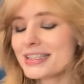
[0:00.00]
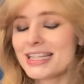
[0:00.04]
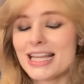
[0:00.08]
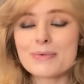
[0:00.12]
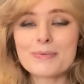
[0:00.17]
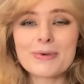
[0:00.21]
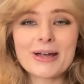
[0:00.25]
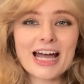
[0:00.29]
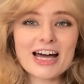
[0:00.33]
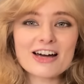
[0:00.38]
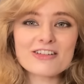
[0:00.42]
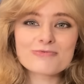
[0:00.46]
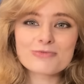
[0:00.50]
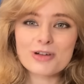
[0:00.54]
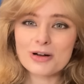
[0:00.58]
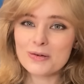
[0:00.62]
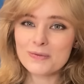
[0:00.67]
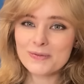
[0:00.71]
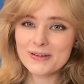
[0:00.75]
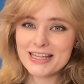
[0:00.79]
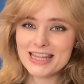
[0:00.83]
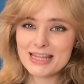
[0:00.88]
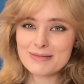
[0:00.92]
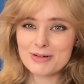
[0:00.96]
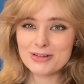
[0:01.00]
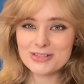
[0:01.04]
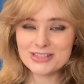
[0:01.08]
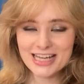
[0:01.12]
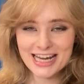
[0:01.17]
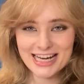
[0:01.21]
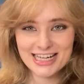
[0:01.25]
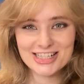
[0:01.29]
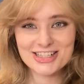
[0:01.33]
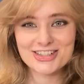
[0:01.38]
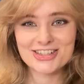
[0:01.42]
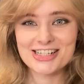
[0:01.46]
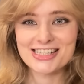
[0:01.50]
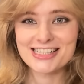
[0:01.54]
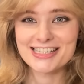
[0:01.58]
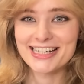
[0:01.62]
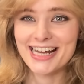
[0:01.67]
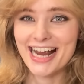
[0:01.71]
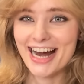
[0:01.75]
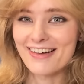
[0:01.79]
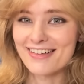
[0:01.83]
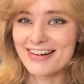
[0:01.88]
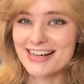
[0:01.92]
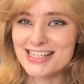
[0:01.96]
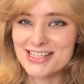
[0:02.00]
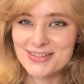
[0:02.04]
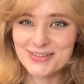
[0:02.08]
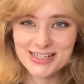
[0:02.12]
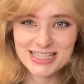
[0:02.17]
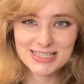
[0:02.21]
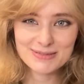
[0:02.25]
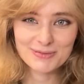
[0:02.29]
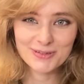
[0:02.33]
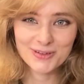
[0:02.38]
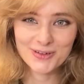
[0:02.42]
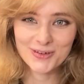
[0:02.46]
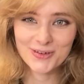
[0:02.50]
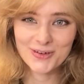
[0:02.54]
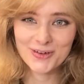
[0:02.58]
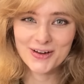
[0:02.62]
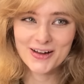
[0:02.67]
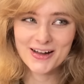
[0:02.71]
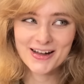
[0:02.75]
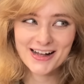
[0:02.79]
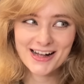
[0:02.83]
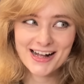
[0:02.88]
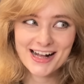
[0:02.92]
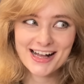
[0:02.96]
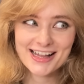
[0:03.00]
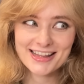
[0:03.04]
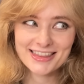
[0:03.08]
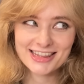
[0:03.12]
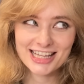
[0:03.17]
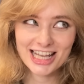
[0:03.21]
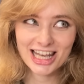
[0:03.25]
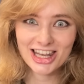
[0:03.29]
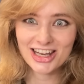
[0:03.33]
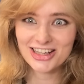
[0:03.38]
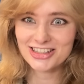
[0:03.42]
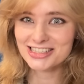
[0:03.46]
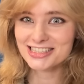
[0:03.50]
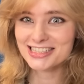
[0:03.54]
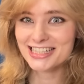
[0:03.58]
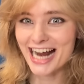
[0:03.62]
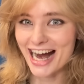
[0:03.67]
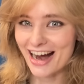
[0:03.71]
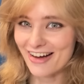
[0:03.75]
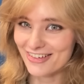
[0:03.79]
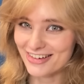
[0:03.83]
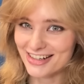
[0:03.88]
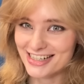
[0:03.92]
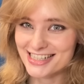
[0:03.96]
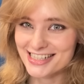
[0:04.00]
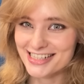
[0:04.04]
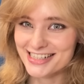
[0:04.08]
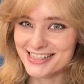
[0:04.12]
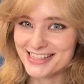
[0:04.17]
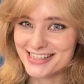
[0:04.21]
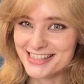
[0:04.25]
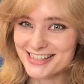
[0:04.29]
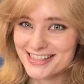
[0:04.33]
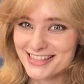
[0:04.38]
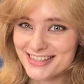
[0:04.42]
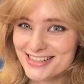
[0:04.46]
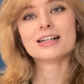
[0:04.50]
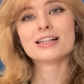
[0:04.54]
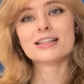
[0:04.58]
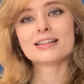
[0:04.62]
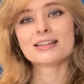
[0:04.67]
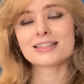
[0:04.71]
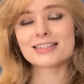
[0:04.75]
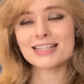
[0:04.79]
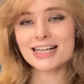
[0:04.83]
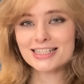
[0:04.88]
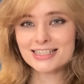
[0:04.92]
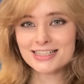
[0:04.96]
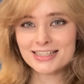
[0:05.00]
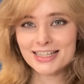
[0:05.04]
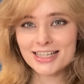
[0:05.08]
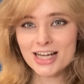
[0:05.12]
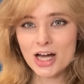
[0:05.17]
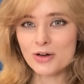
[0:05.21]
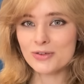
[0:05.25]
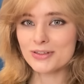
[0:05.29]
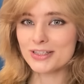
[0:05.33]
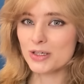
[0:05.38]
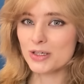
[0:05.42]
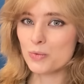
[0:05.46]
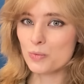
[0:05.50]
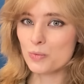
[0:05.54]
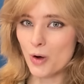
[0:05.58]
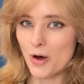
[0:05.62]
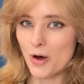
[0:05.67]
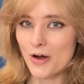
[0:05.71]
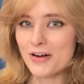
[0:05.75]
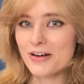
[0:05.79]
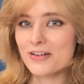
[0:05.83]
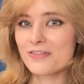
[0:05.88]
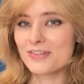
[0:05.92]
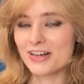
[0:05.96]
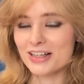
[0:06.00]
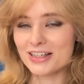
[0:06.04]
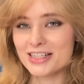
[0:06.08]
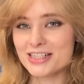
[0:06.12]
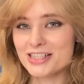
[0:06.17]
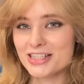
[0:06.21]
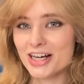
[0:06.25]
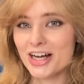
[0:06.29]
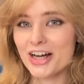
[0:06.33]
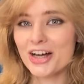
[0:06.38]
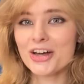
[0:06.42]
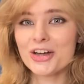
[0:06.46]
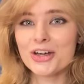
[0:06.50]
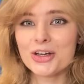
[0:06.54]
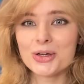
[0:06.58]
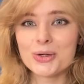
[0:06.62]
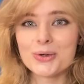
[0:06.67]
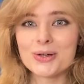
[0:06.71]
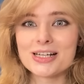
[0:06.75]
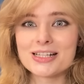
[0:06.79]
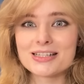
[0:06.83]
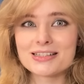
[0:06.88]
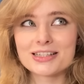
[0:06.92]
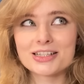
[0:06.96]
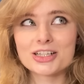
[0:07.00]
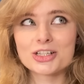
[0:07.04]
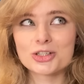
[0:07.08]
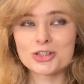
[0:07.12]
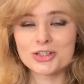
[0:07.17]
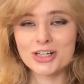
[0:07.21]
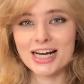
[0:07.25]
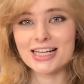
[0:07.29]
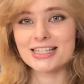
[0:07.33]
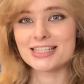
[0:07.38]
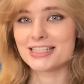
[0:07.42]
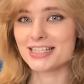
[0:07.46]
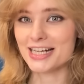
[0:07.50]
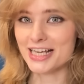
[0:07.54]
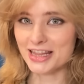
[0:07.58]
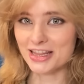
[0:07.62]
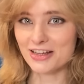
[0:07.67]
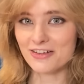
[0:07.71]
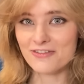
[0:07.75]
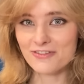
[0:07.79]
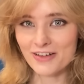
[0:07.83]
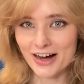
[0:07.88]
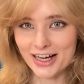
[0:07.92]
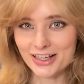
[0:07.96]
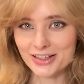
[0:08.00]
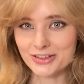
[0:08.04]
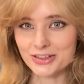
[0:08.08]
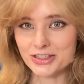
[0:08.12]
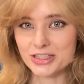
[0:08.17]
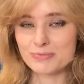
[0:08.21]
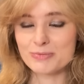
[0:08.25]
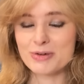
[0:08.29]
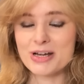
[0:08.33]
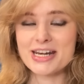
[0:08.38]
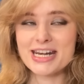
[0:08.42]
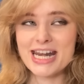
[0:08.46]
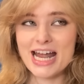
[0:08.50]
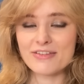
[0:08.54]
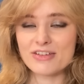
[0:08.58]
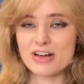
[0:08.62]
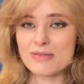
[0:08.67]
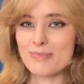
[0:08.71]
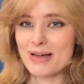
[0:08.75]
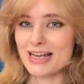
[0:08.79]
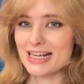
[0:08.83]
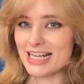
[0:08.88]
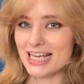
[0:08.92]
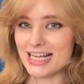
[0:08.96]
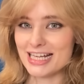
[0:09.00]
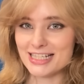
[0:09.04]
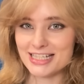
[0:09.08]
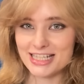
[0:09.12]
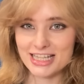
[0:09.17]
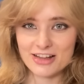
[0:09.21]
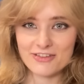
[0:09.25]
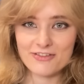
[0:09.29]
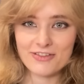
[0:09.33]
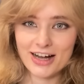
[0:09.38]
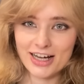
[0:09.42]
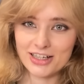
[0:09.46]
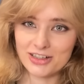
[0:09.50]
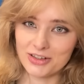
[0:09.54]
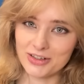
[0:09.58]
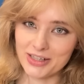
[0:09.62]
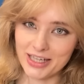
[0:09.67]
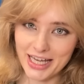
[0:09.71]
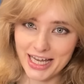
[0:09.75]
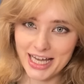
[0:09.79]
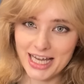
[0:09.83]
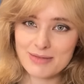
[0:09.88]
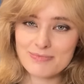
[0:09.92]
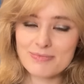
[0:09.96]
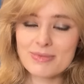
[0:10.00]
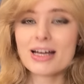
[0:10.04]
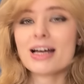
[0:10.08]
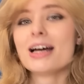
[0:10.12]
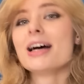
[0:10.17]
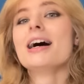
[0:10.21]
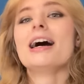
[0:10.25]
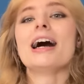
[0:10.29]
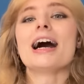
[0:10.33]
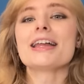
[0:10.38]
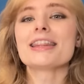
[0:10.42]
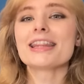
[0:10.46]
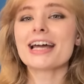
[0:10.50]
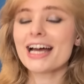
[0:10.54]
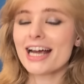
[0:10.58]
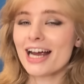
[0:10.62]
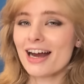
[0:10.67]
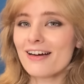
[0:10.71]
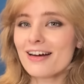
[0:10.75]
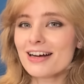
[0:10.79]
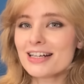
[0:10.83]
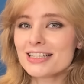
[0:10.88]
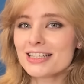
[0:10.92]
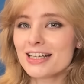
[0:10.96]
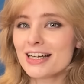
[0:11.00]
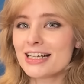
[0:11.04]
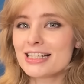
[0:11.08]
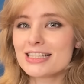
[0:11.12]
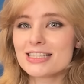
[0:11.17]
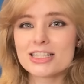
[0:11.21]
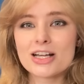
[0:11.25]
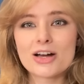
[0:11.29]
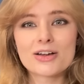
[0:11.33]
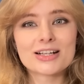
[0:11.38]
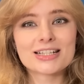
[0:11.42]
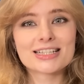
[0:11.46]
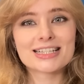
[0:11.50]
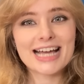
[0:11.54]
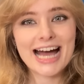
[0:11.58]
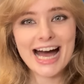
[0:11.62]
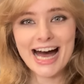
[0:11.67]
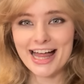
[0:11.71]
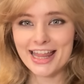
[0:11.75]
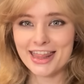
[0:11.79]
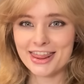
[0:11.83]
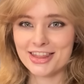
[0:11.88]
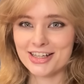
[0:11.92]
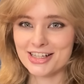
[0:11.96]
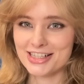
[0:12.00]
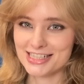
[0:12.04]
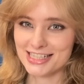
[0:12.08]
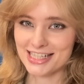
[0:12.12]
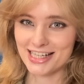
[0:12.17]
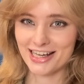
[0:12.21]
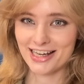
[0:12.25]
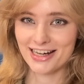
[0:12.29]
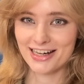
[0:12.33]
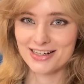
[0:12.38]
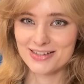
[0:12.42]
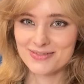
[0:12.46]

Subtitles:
Then we have probably the most interesting area to explore, the lost characters. There's actually only one villager who is created in the files but never made it into the final game, and that character is known as Cat 13.